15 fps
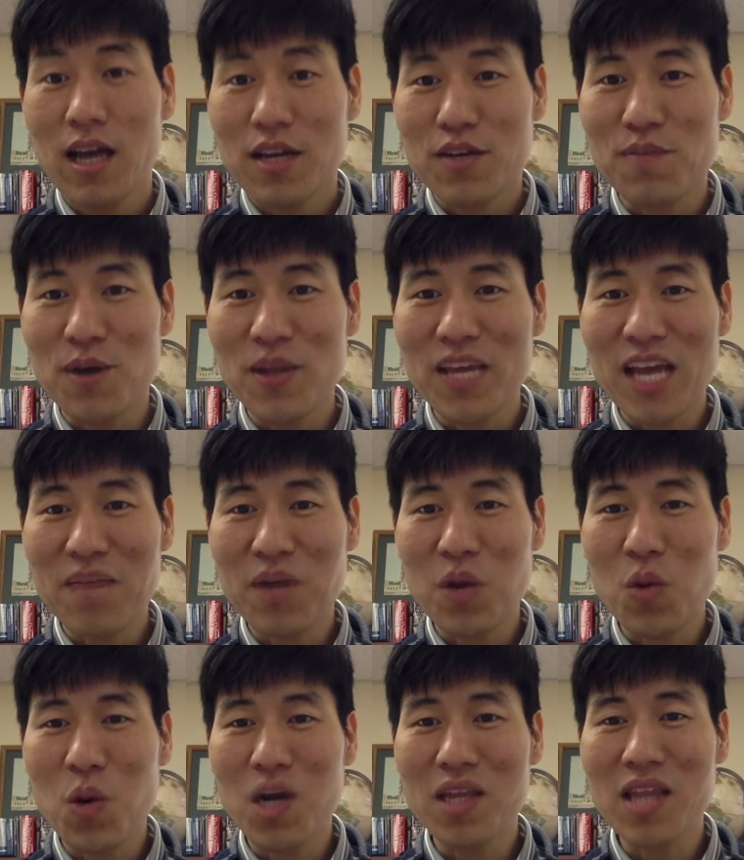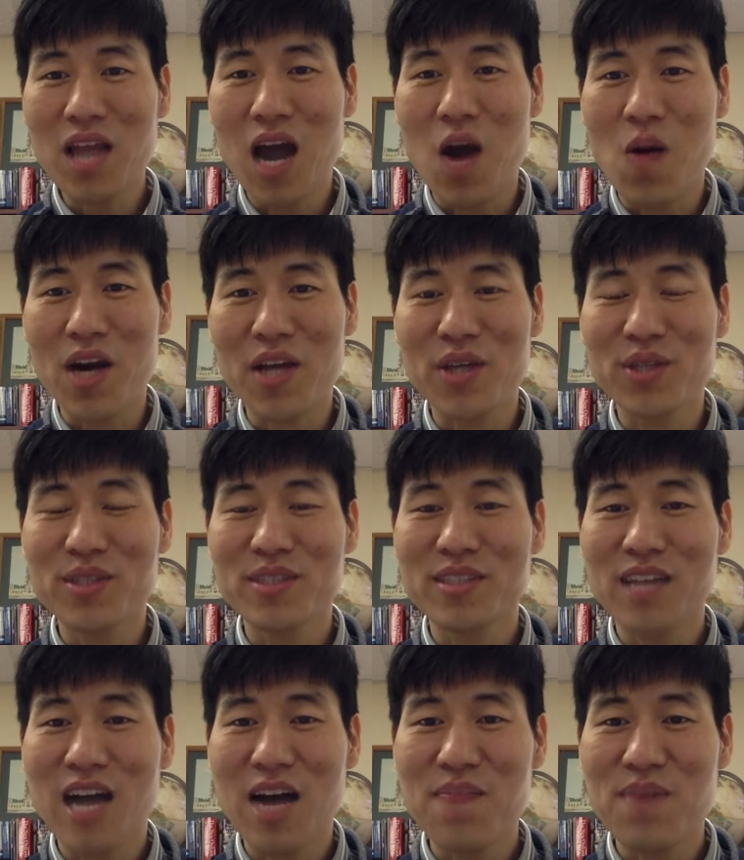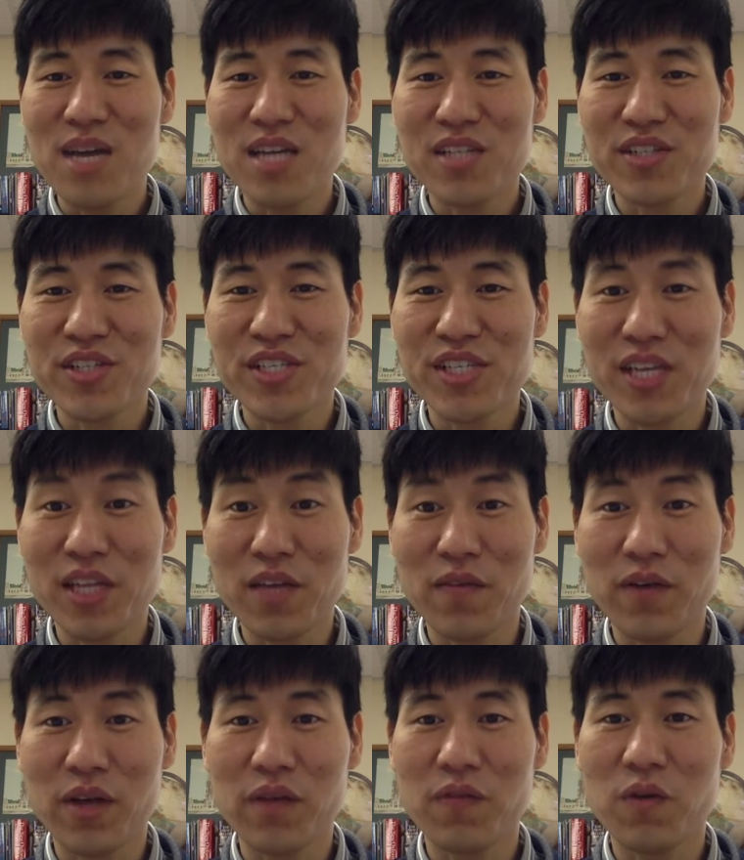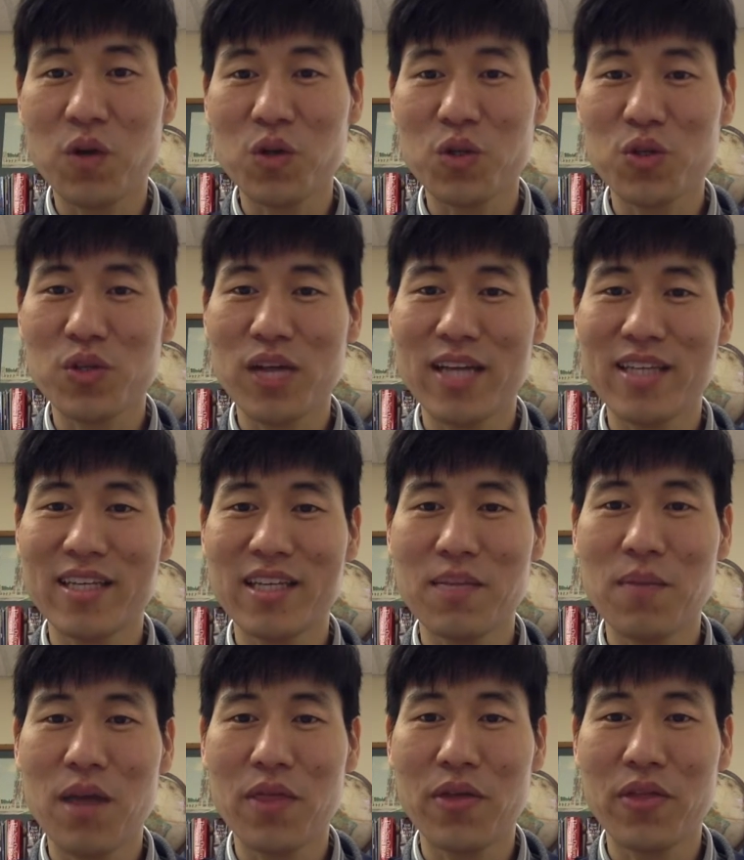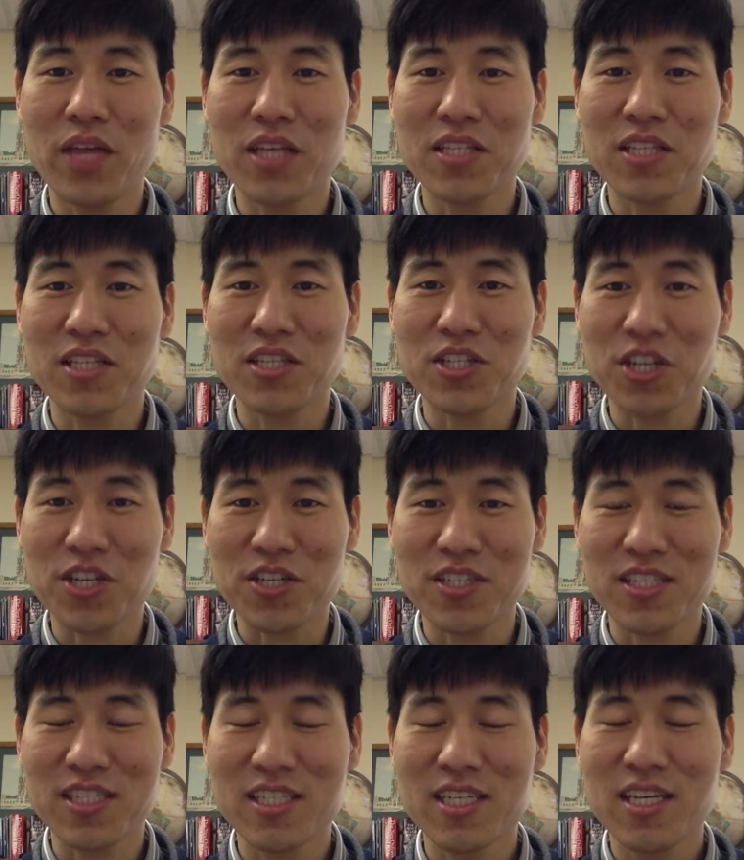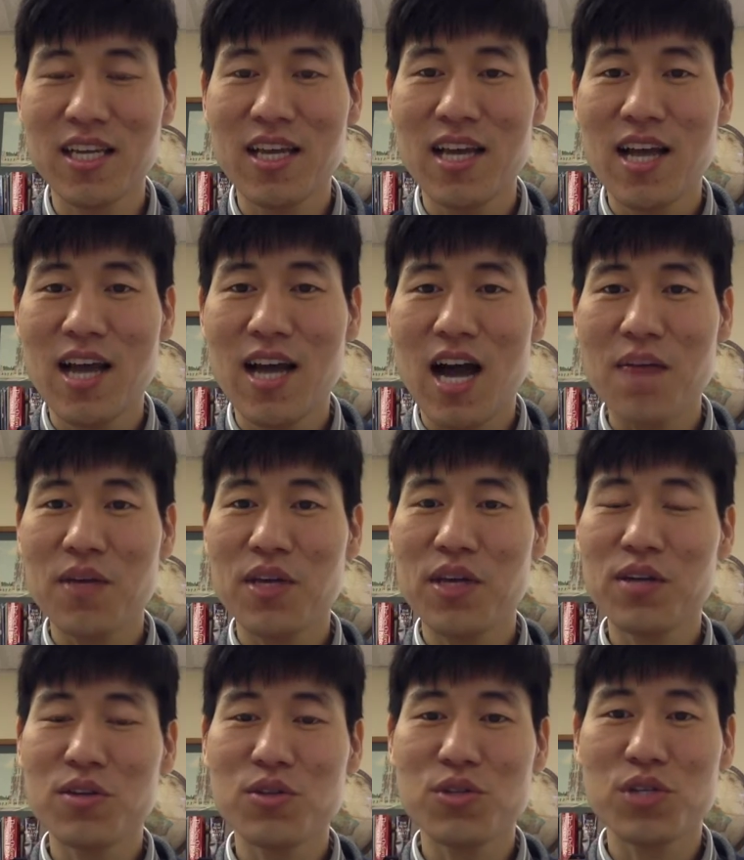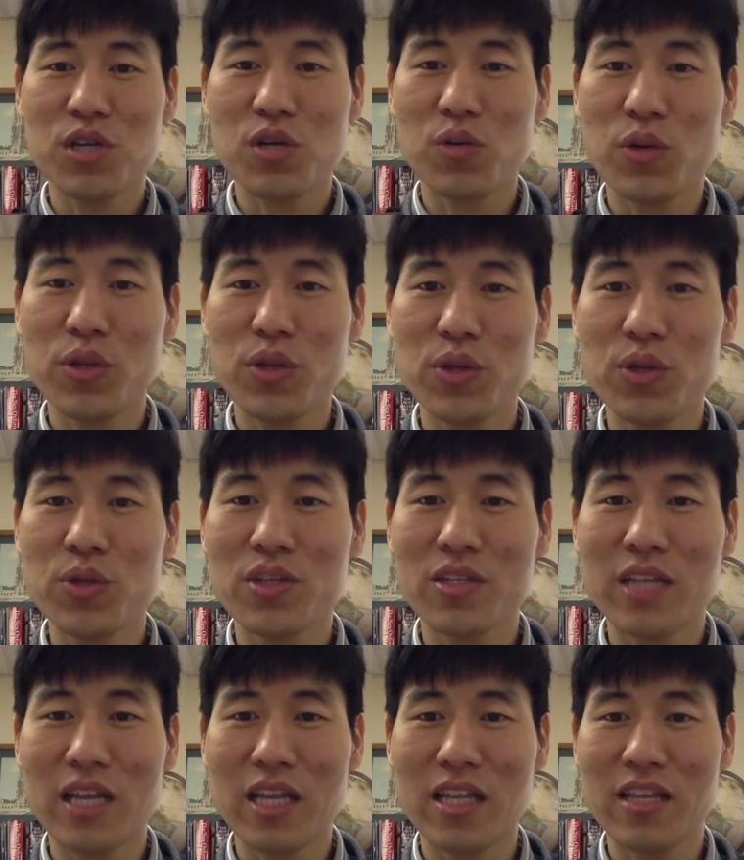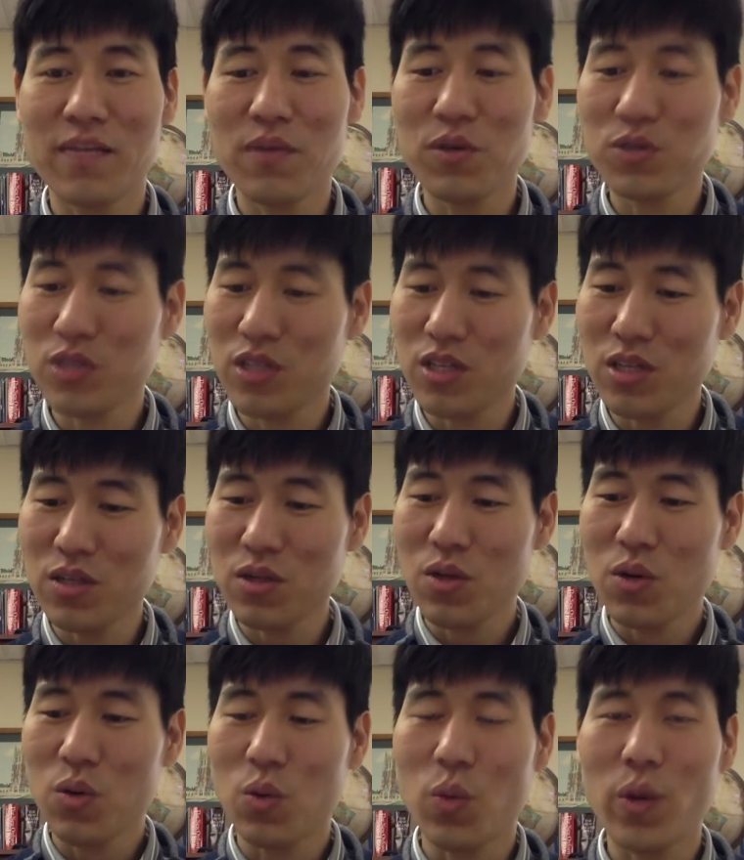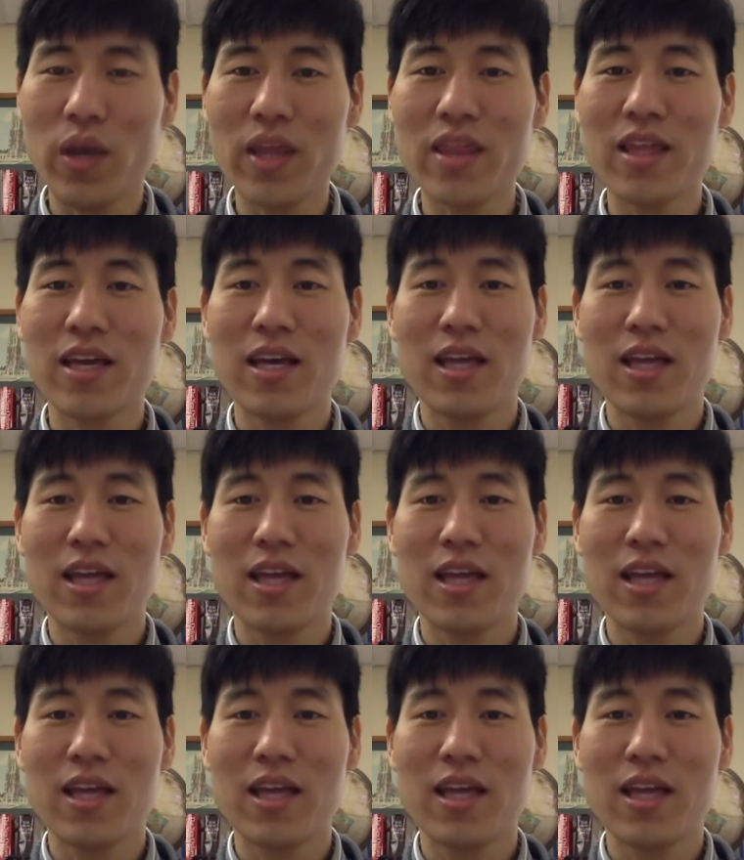Good morning, everyone. How are you? I'm Pastor Jin of Little Falls United Methodist Church. I'm here to share with you the daily devotional with